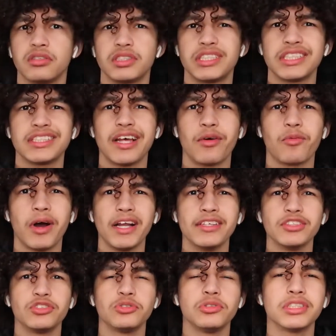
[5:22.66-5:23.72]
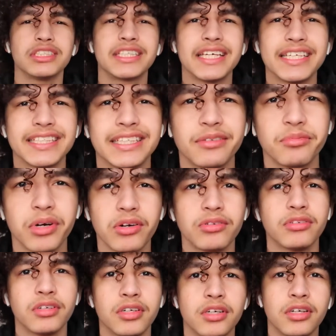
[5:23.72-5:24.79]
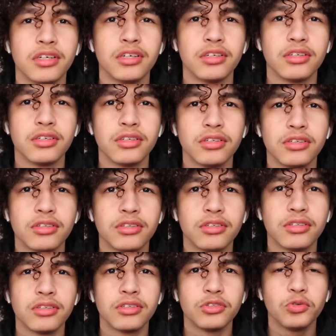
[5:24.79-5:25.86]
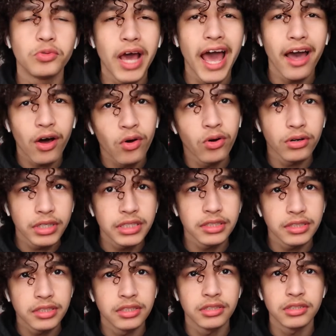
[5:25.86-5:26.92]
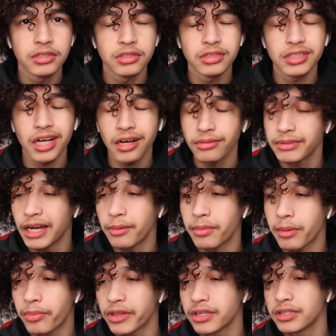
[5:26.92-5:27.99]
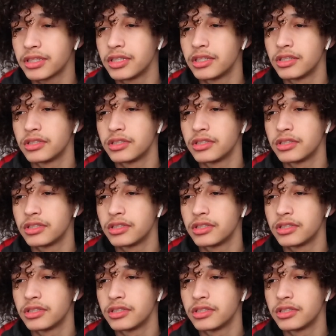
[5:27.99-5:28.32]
6ix9ine, why did you just kiss him, bro? You that horny? Calm down, my brother.